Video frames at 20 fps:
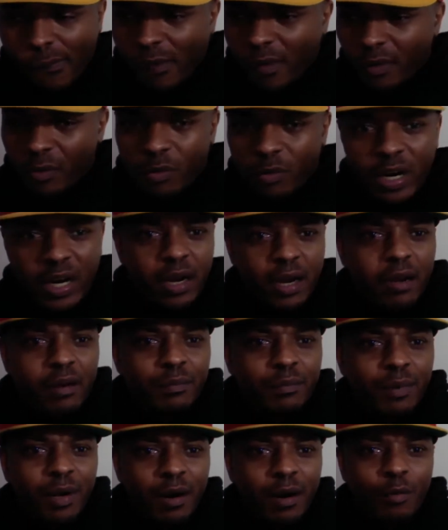Where,
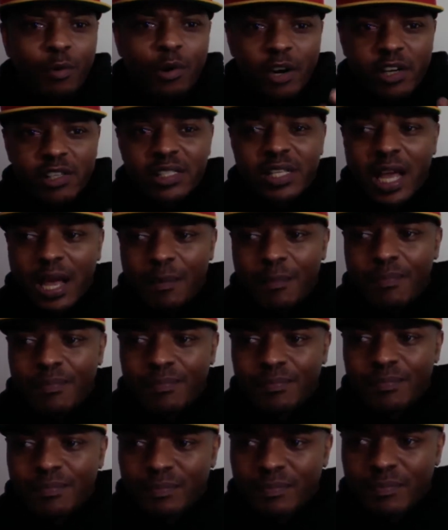bro? Where's that?
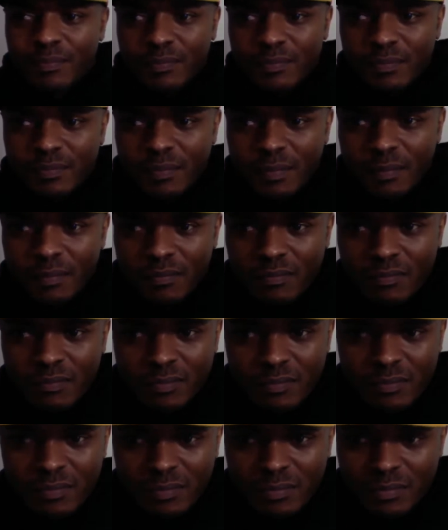
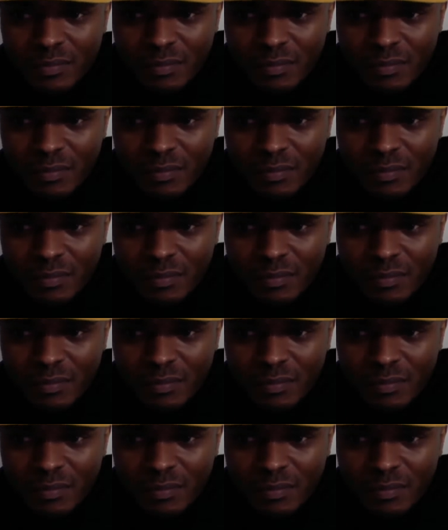Here comes